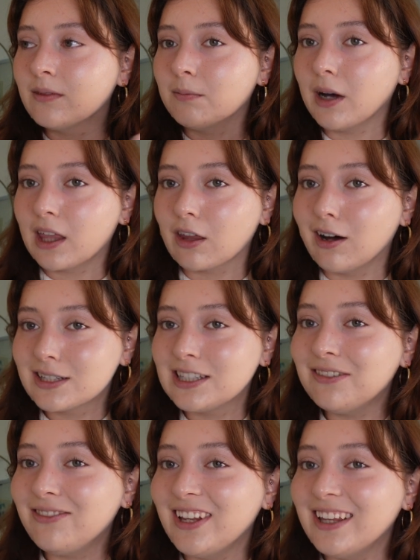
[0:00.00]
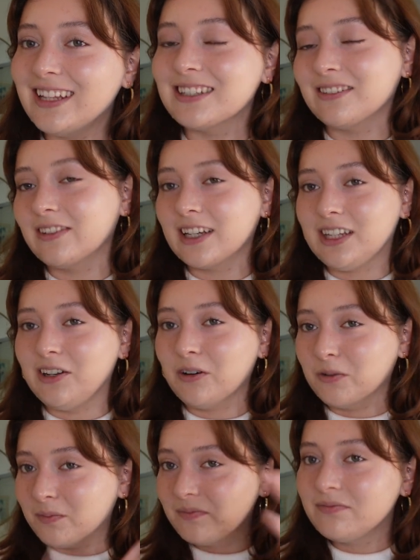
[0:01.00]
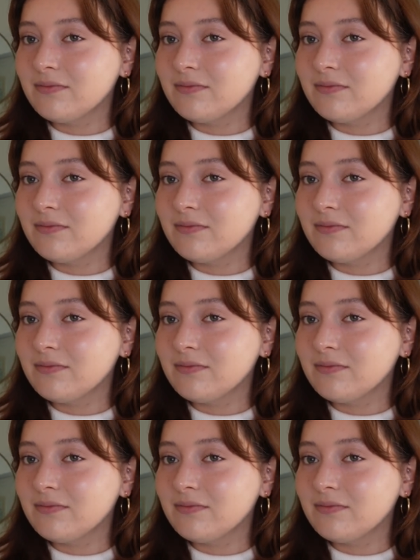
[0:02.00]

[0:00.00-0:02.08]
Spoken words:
my thoughts and feelings of like, you know,